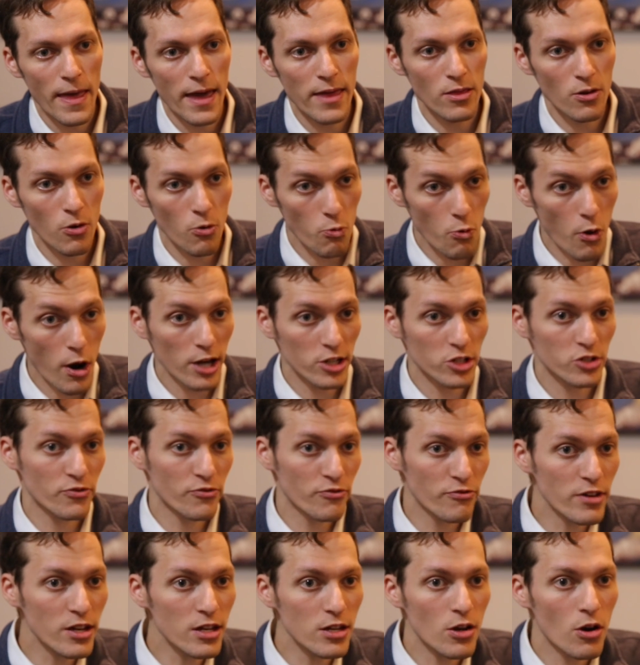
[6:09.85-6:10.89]
and they'll watch
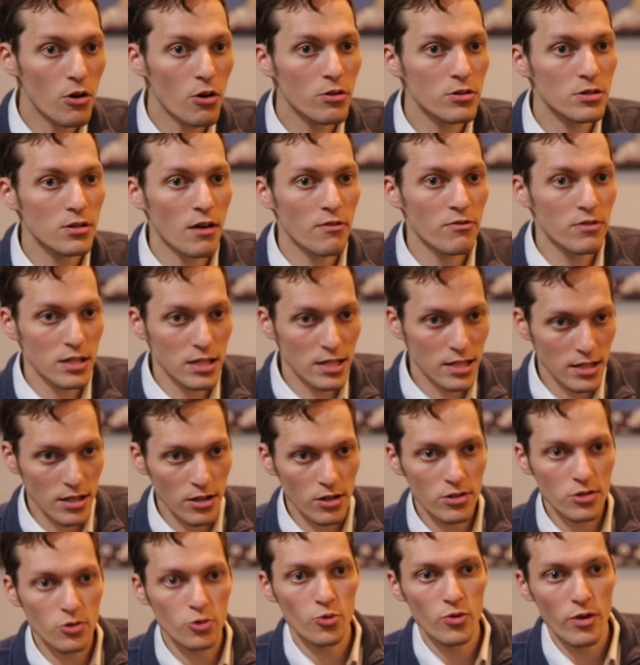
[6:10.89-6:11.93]
videos of the
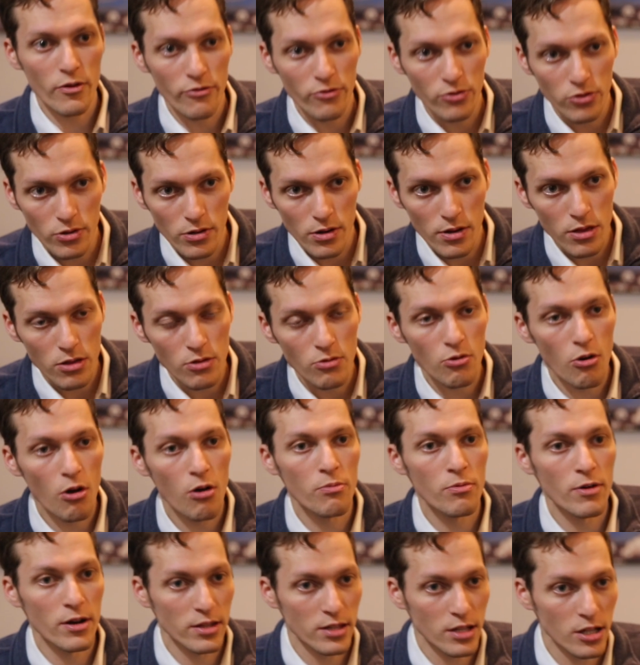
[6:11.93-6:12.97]
skills we've learned through
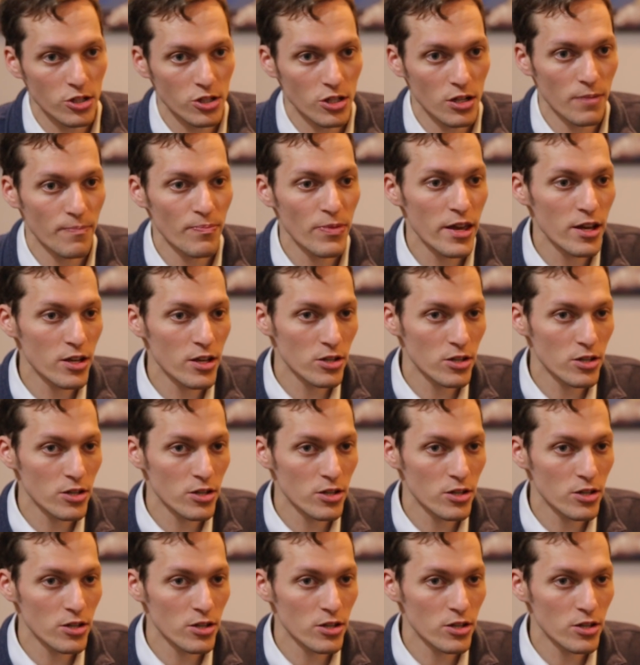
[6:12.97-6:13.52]
whole brain teaching.